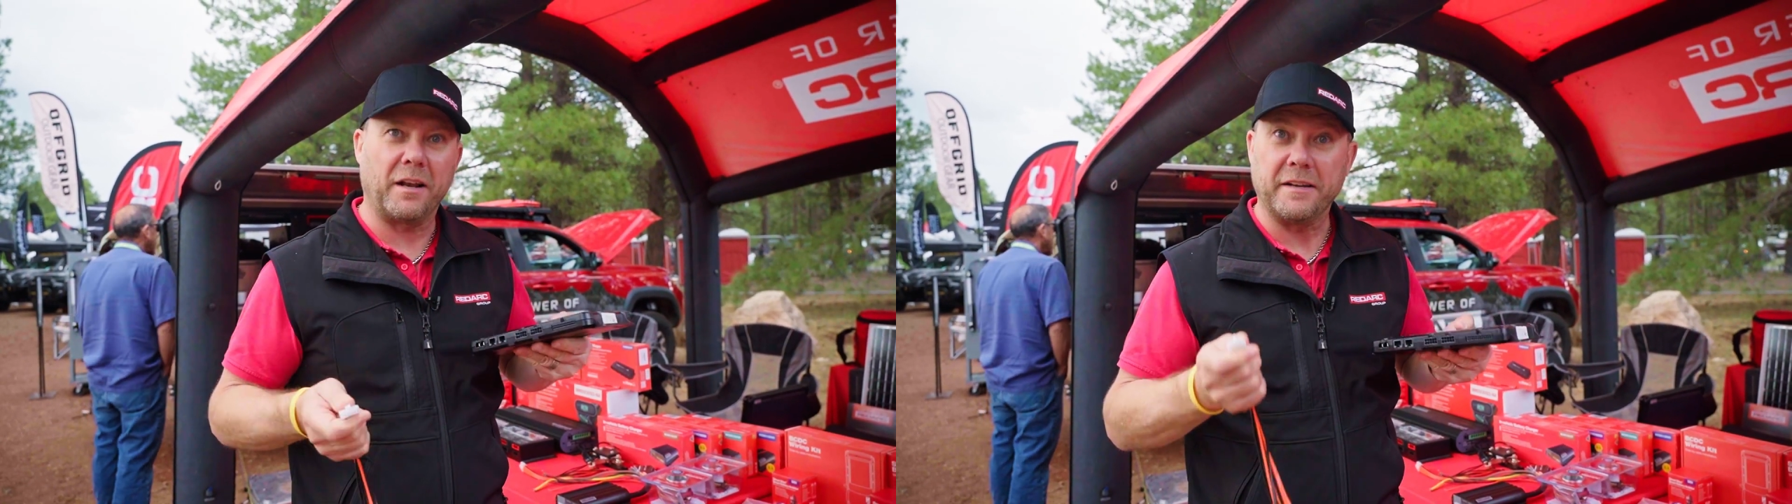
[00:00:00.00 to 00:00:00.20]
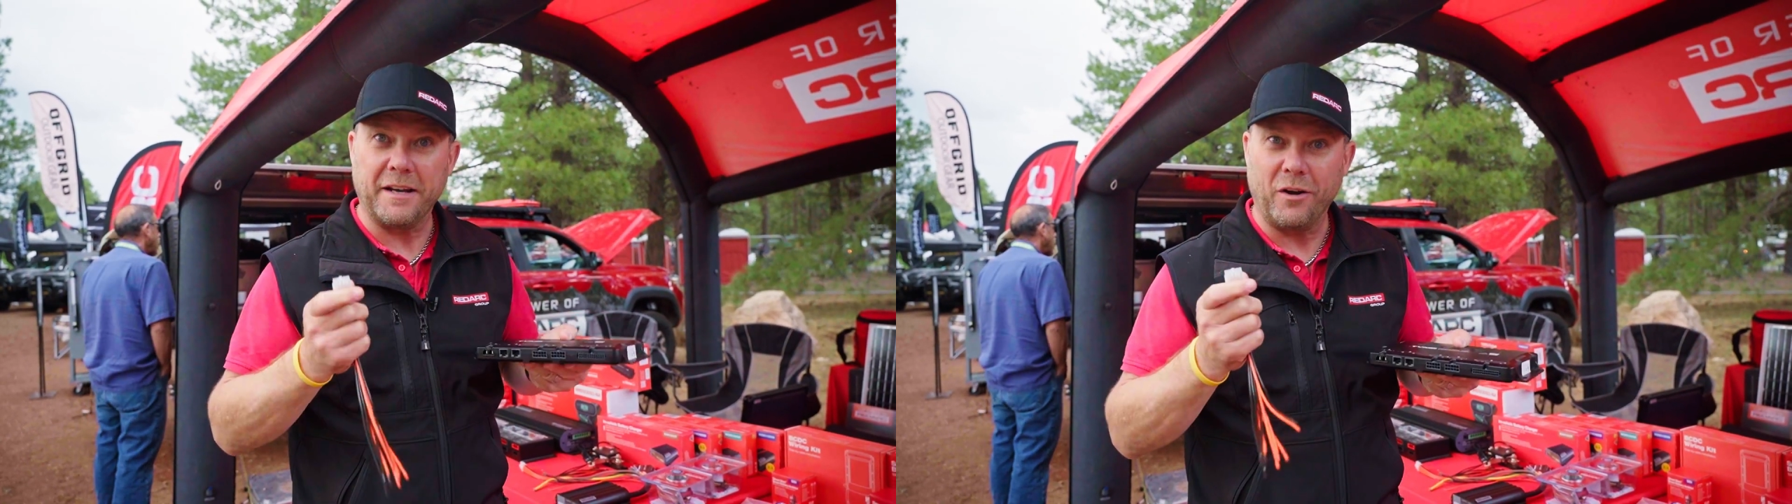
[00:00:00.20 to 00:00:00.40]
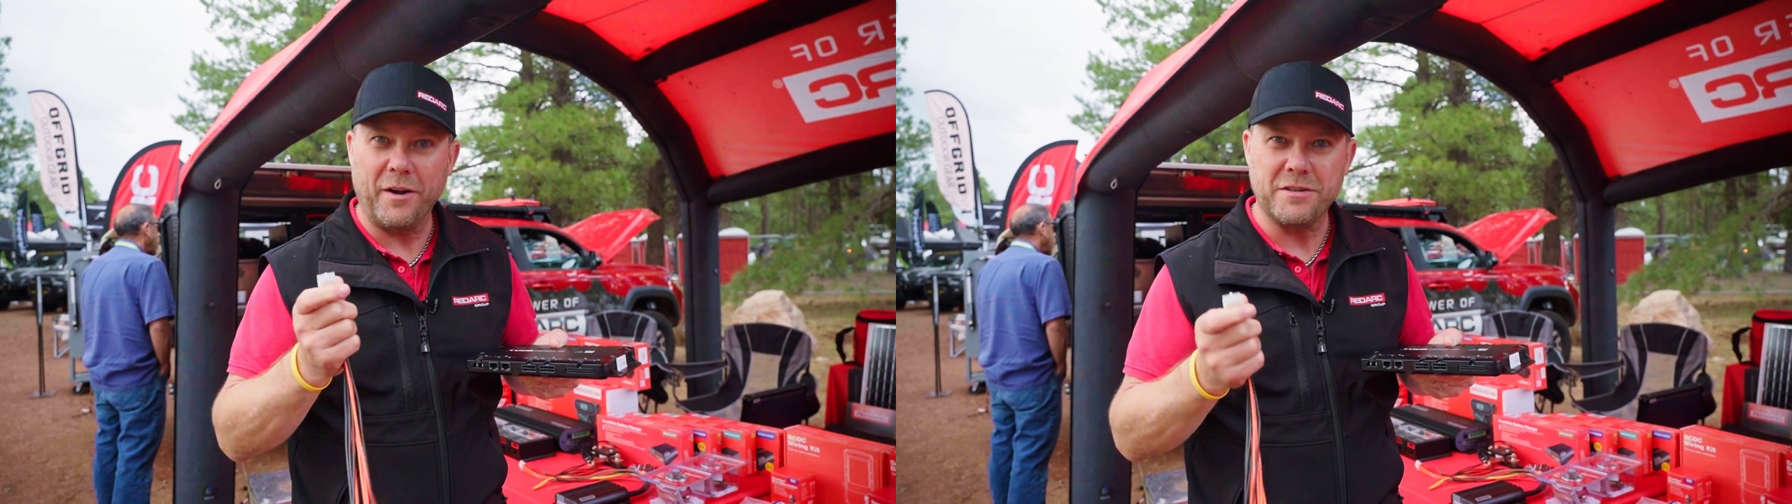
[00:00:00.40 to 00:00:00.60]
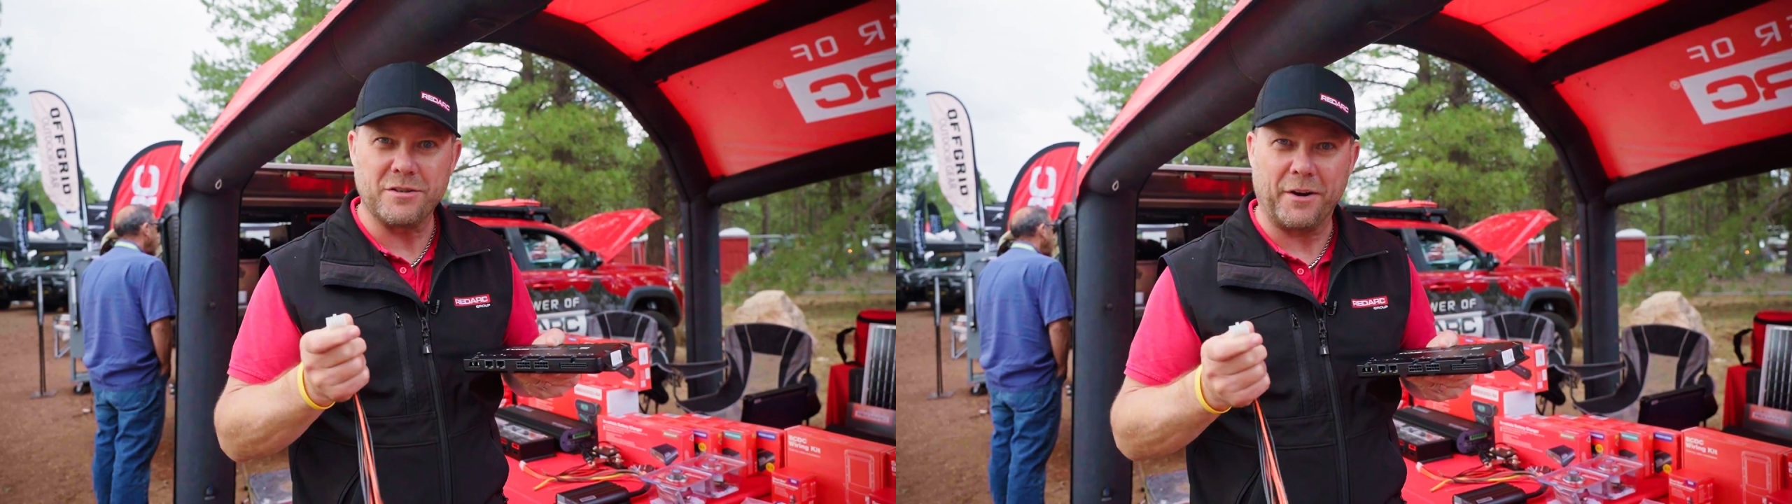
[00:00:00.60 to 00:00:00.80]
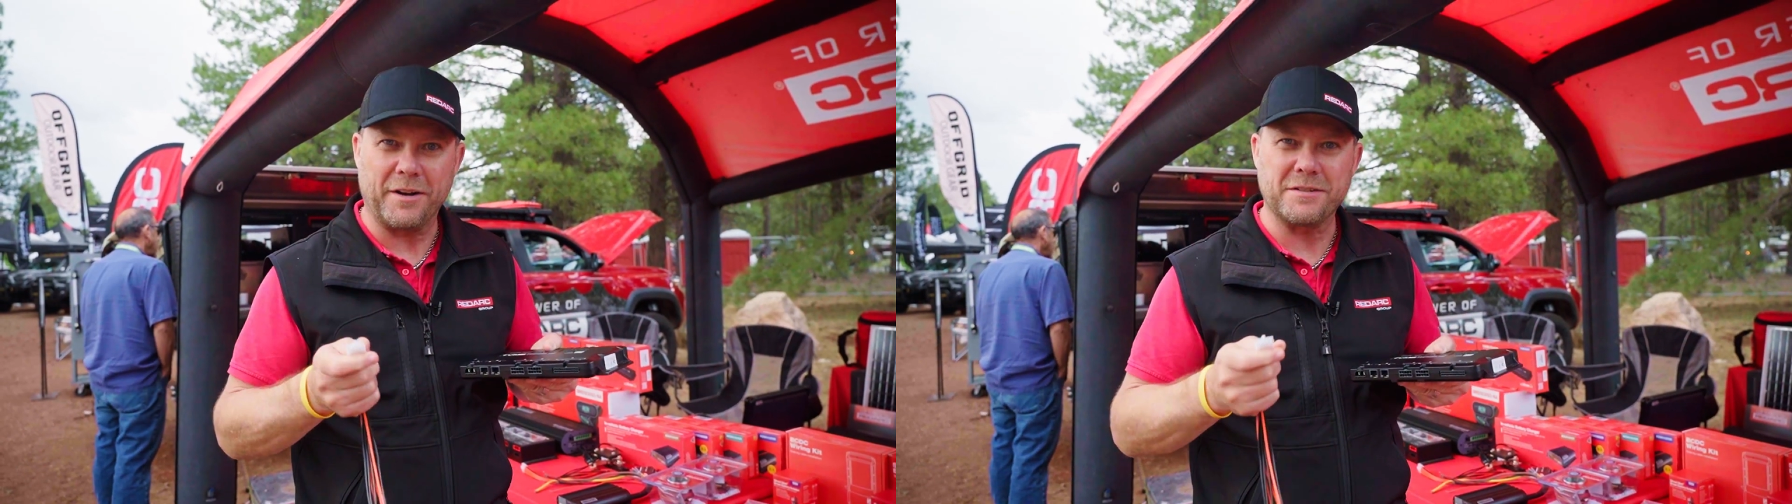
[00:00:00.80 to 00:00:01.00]
LED light
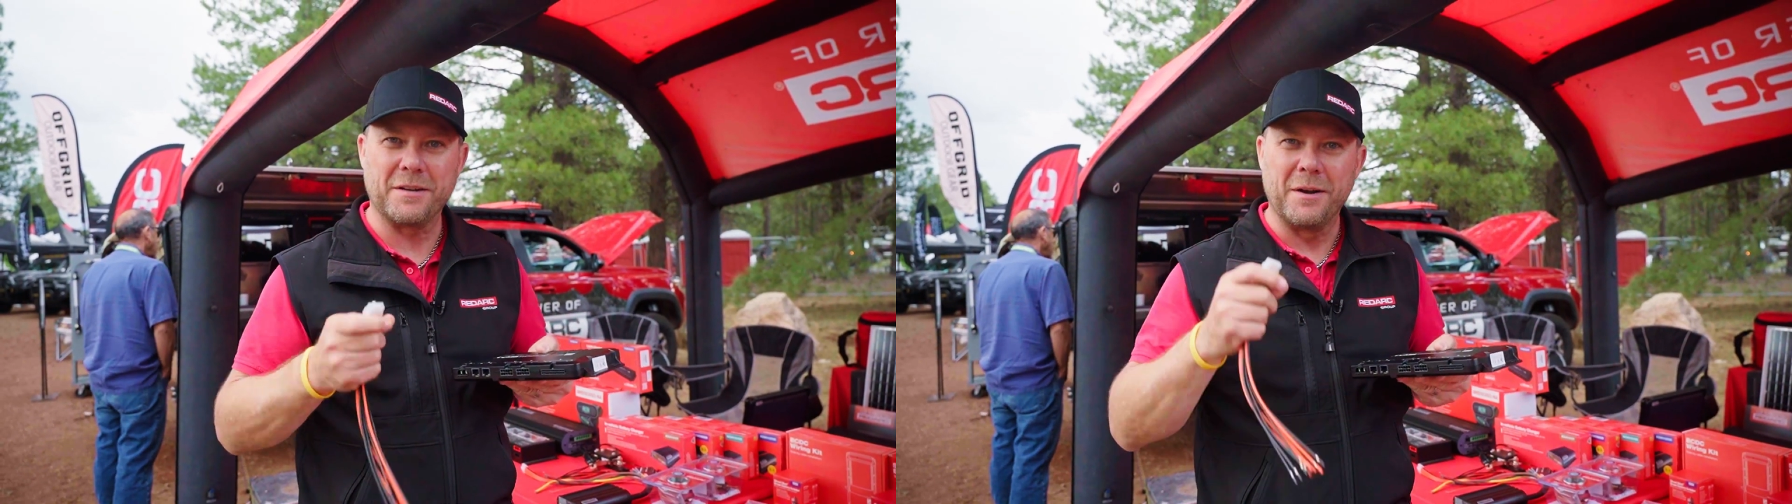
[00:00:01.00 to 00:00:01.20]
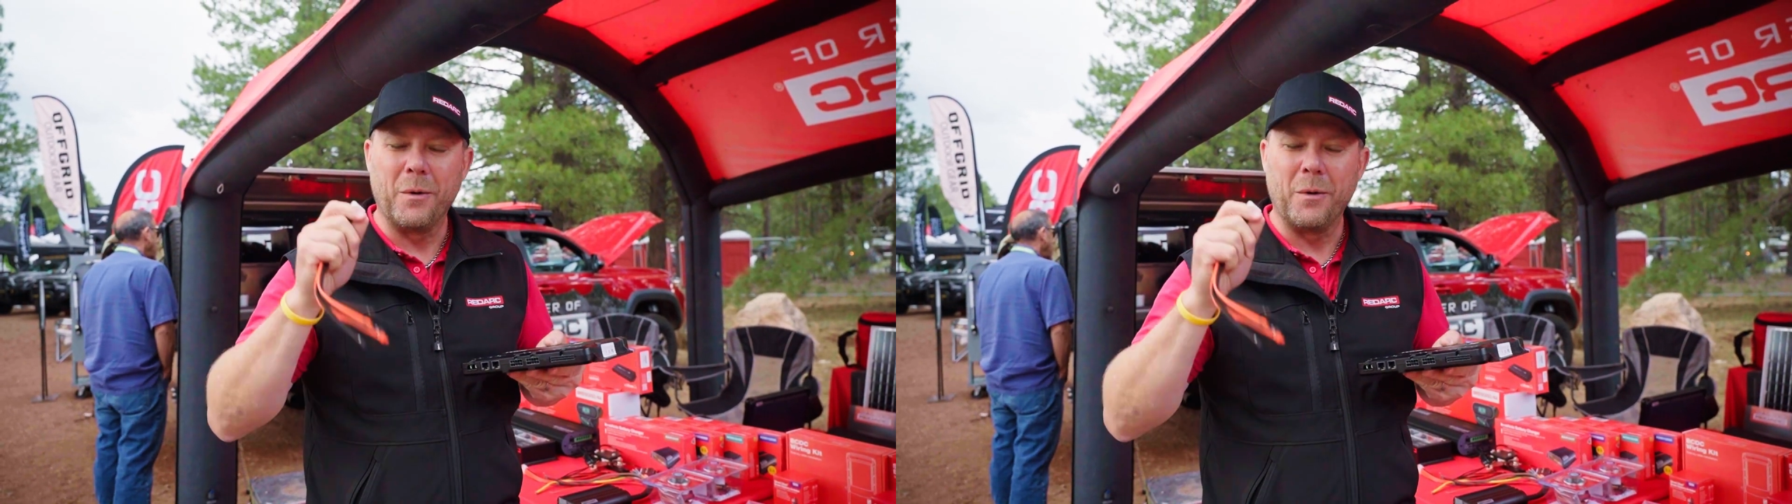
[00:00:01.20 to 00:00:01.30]
circuits,